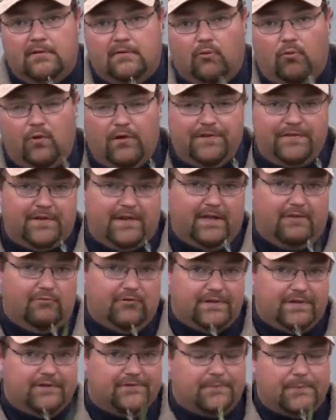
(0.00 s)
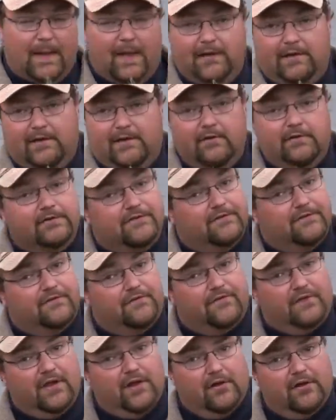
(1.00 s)
The one thing with this pond here, it's a
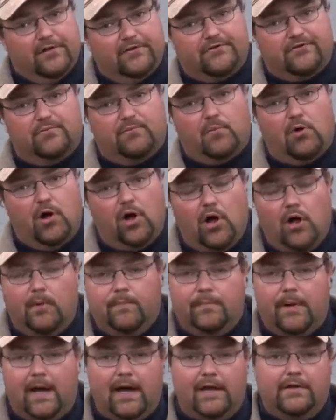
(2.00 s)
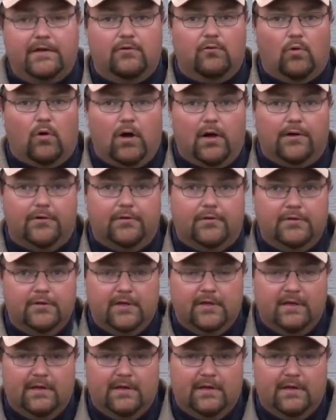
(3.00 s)
very small body of water,